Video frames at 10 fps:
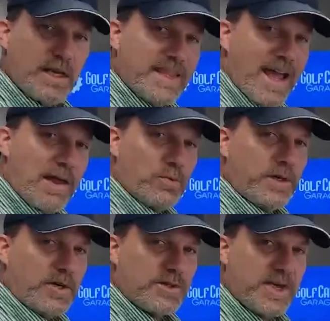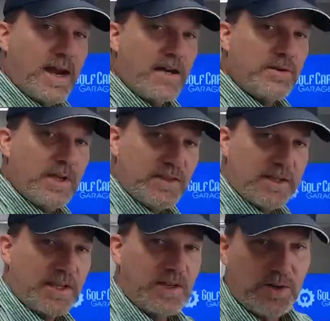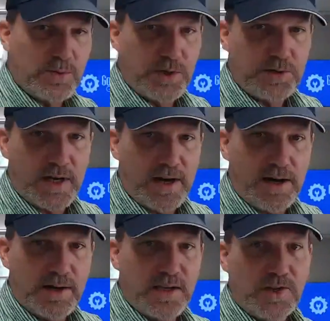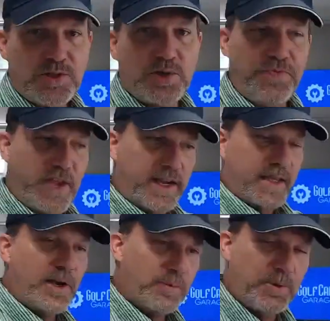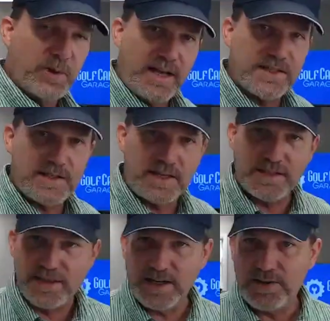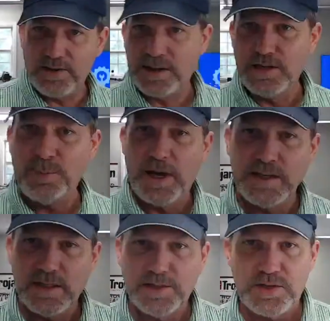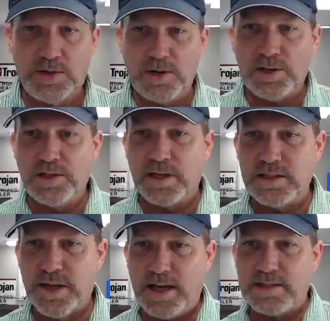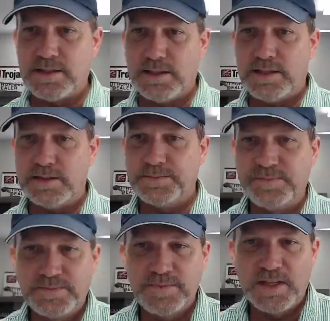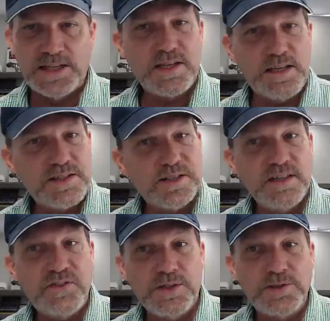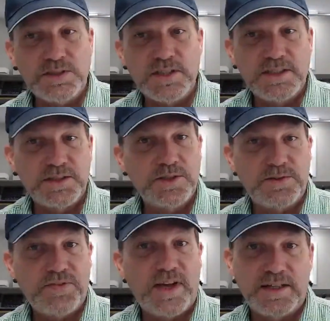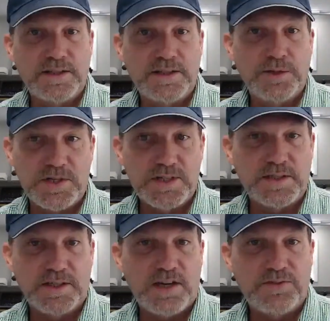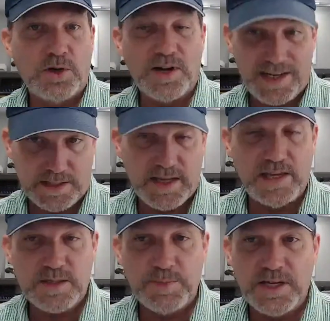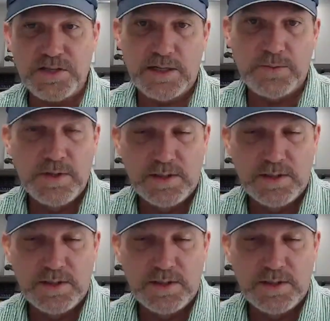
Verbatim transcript: that rear tire than the other rear tire so that can help you isolate the area that you might need to start looking to isolate it. It's, it's a difficult thing to do, finding a noise in a golf cart like that, especially.